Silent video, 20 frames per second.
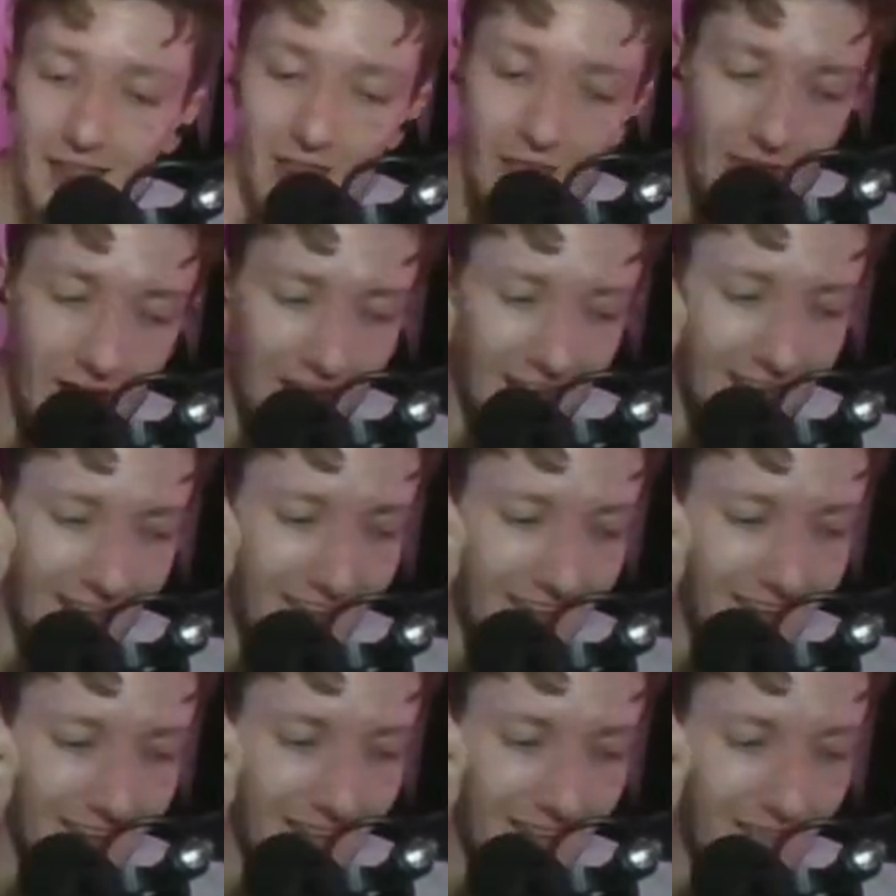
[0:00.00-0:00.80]
that
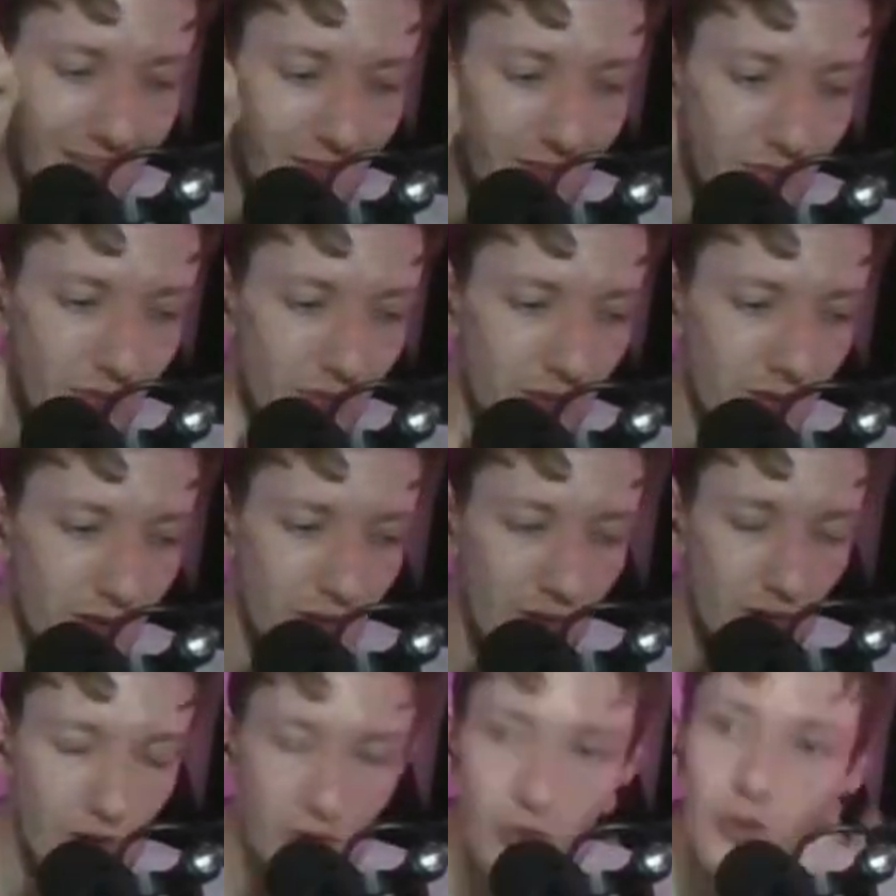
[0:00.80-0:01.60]

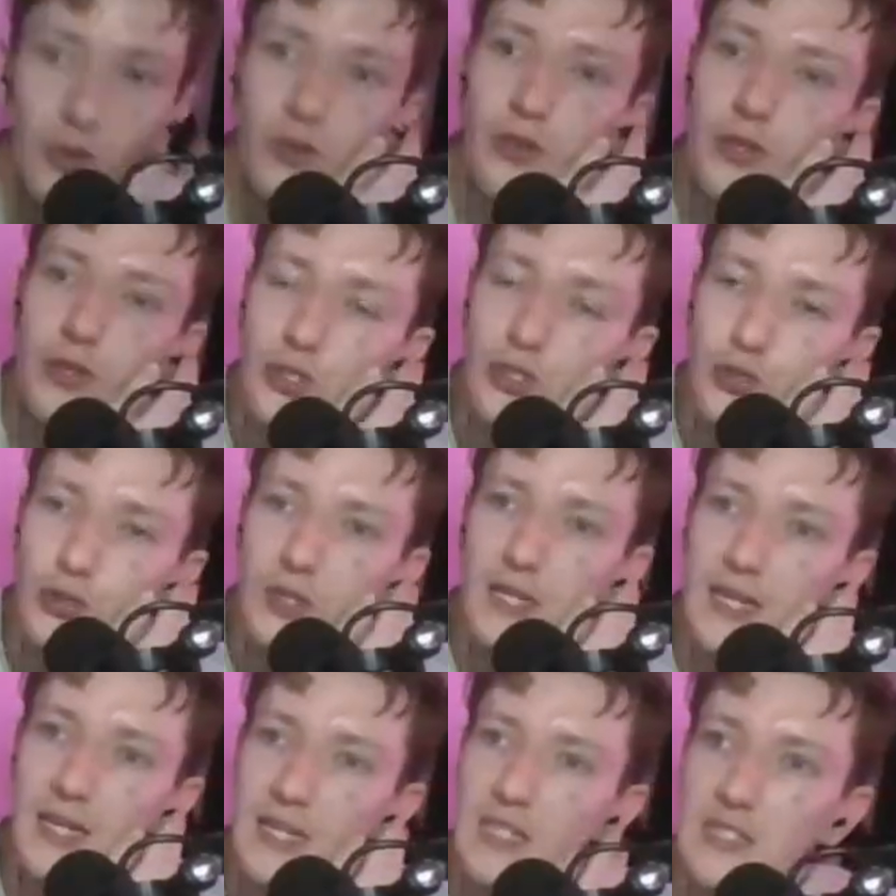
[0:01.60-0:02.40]
the
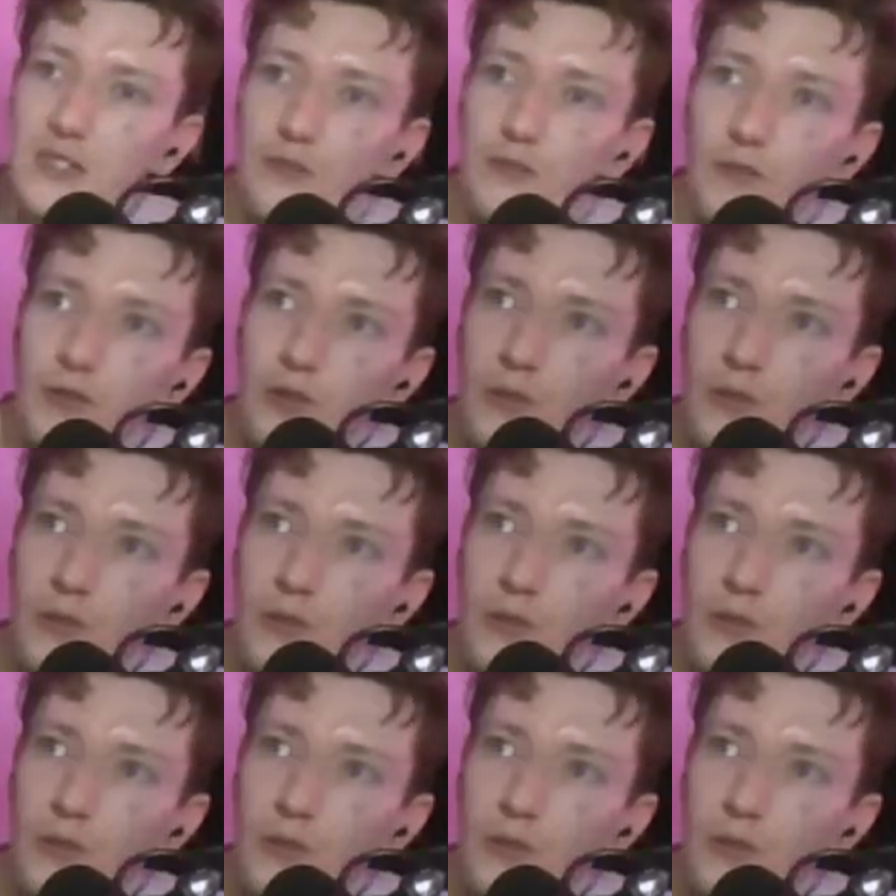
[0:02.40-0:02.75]
UK's,